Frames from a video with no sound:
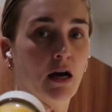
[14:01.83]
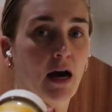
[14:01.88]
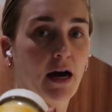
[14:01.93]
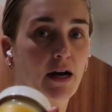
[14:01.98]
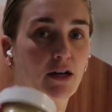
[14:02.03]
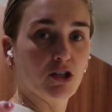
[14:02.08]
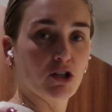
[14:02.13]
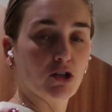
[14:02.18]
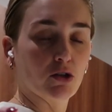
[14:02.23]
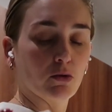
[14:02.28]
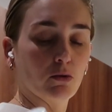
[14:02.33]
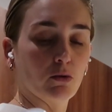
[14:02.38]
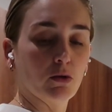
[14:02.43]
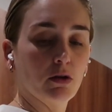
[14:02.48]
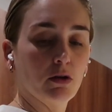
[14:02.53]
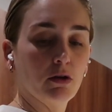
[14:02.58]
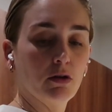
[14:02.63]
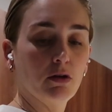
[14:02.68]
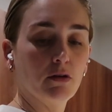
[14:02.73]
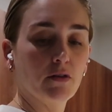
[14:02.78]
I do
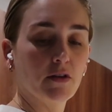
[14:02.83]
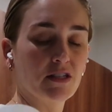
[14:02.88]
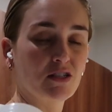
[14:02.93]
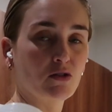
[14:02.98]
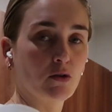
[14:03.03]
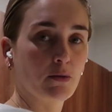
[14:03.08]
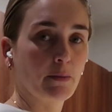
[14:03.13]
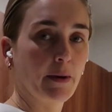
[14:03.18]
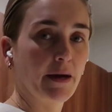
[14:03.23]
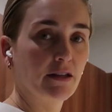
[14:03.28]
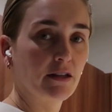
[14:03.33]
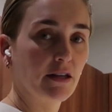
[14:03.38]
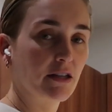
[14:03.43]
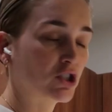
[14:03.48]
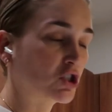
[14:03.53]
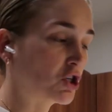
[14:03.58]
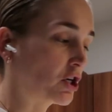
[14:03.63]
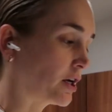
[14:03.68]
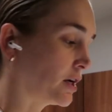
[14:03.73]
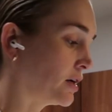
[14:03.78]
this with my like
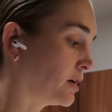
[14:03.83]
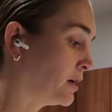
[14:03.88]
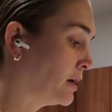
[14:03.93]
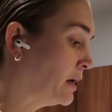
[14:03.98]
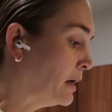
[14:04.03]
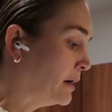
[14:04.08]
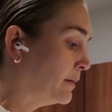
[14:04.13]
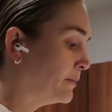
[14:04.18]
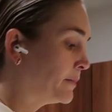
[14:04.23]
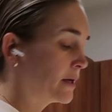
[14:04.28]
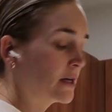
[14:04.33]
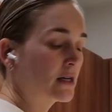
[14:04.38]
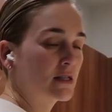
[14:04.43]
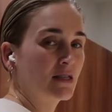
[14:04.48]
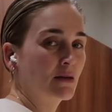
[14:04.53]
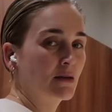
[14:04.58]
chicken, because